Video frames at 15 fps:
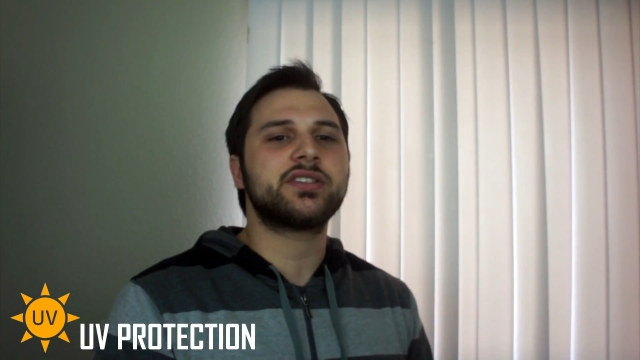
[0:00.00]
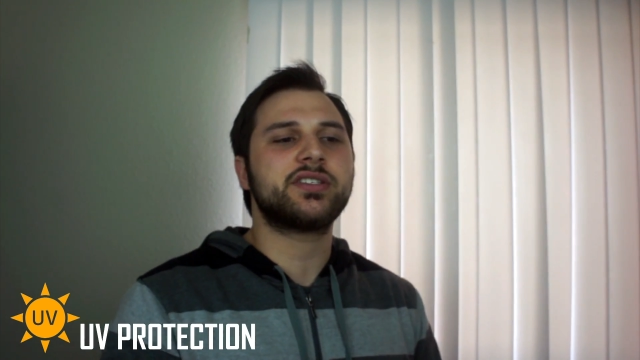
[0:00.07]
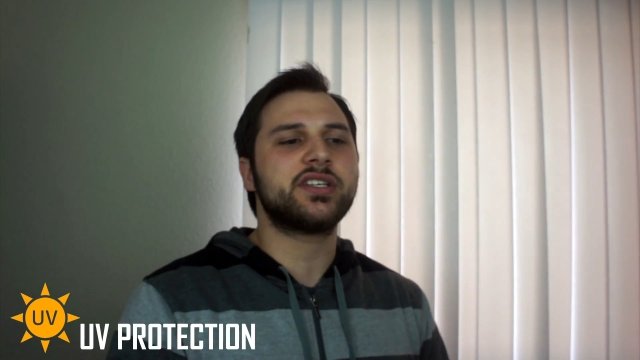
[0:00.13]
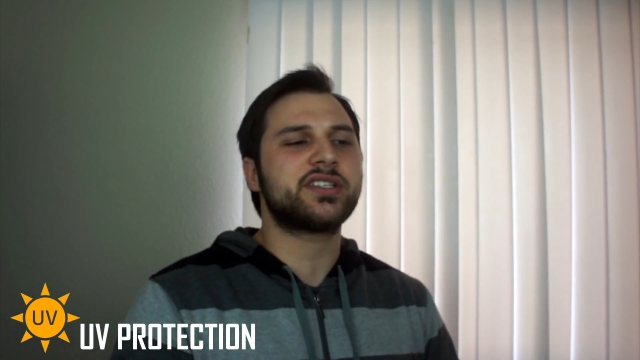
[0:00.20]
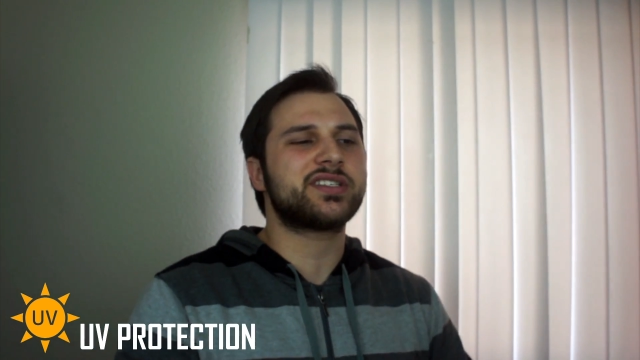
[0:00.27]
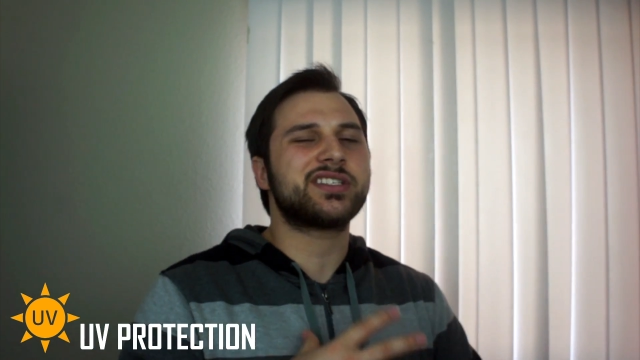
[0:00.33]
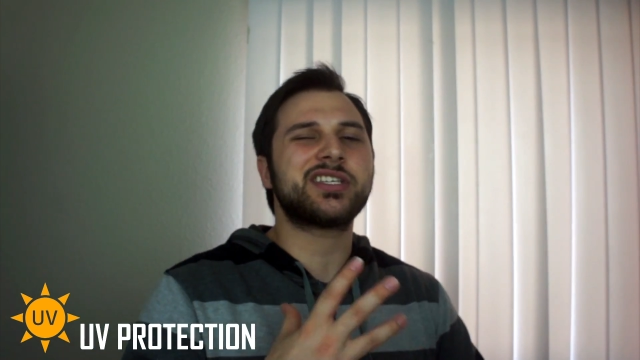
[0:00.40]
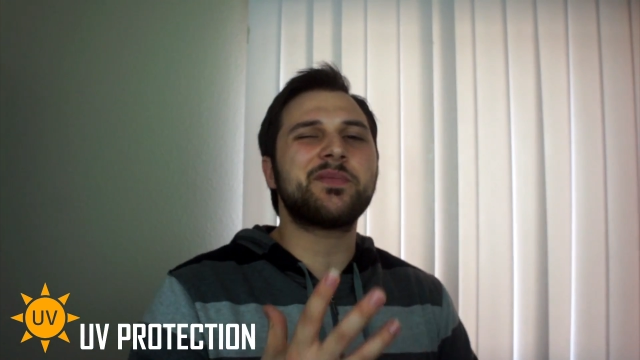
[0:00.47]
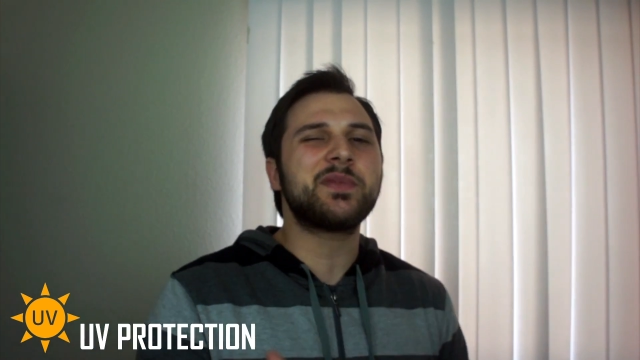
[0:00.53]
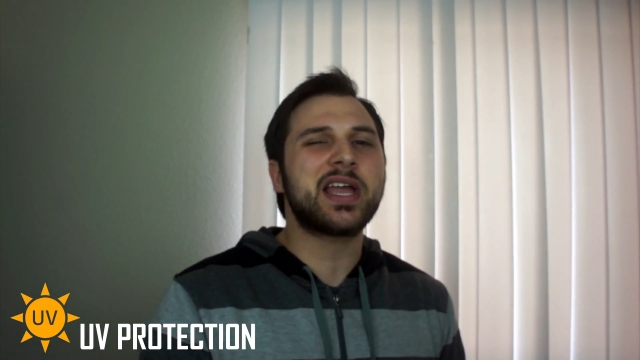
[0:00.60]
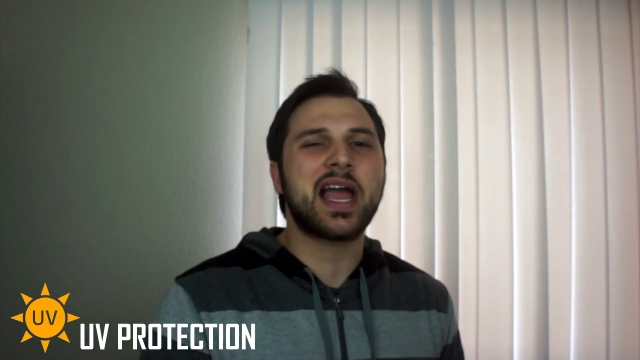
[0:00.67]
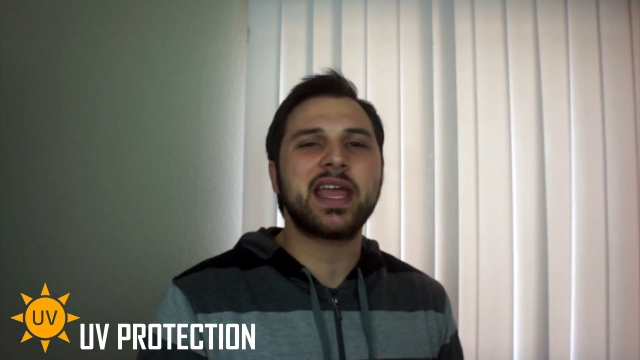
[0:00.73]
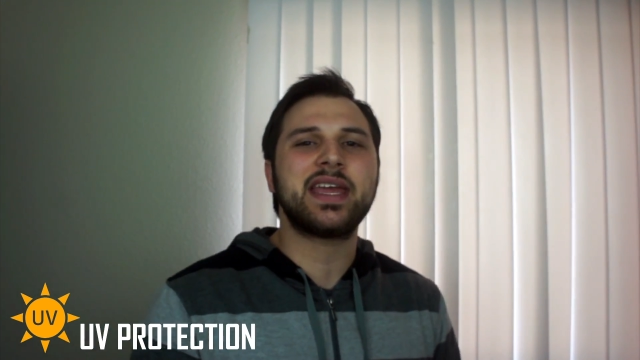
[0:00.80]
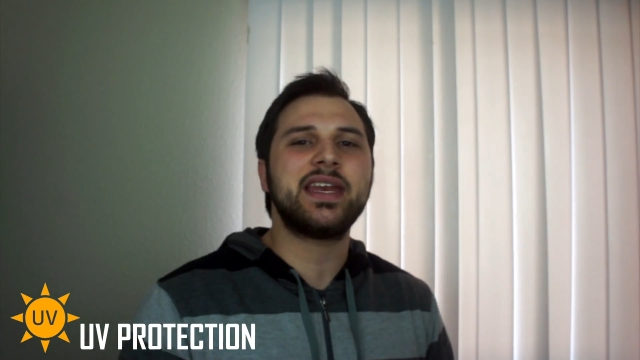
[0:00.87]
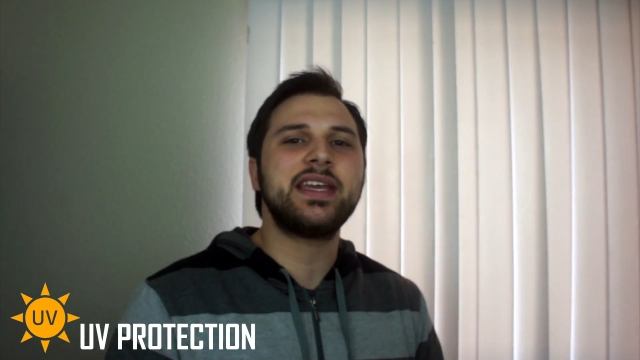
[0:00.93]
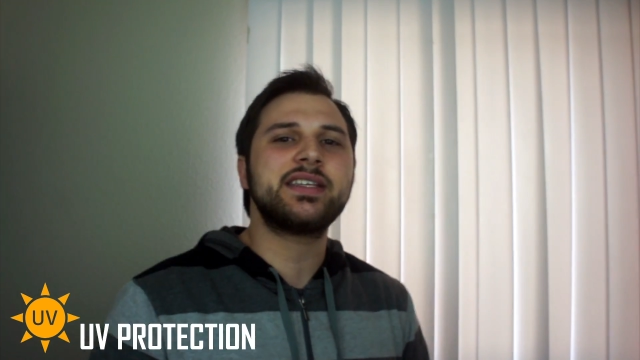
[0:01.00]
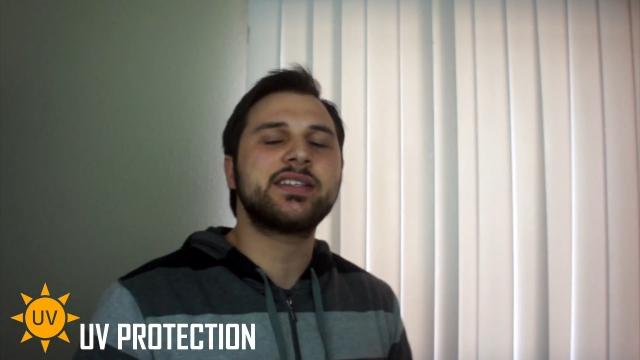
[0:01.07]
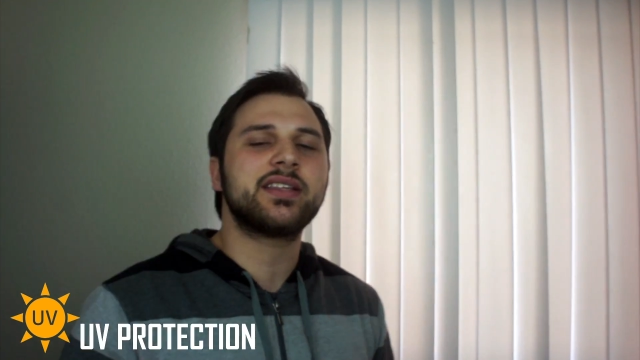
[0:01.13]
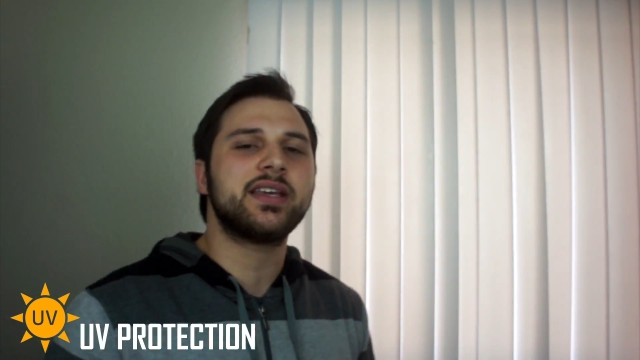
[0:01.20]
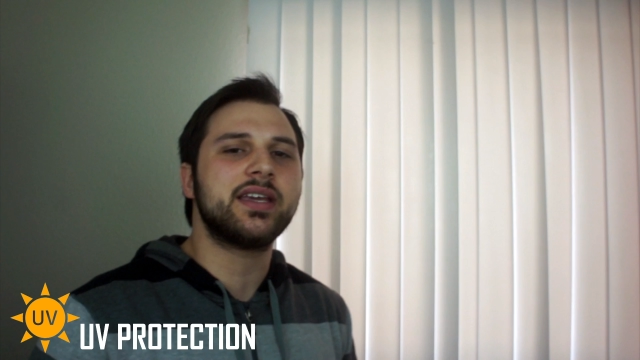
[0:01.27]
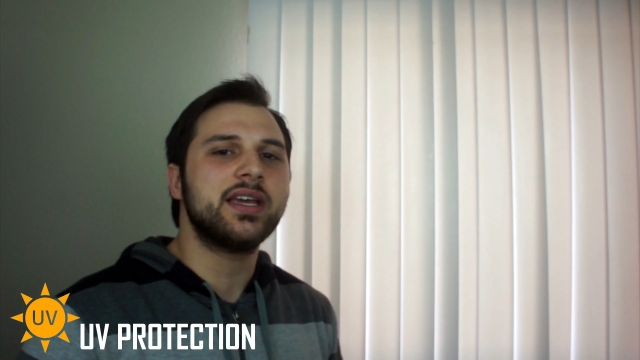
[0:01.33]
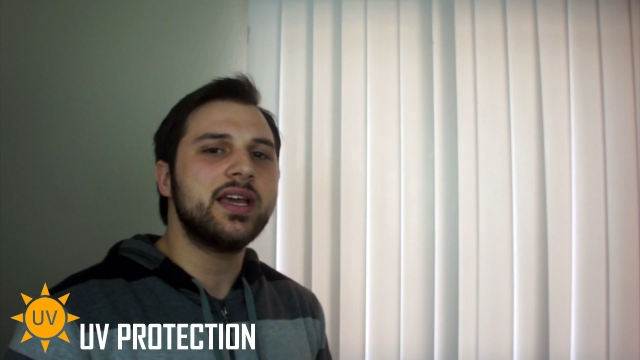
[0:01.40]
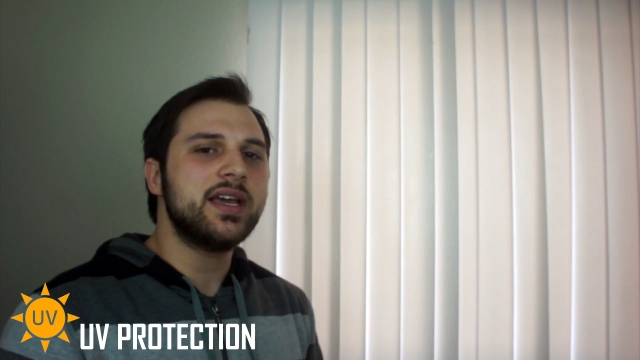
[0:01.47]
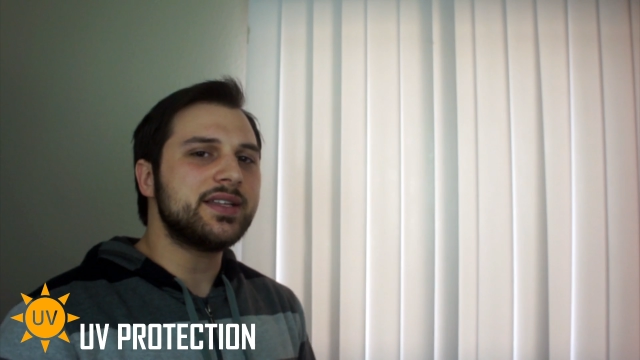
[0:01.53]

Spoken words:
just something I can easily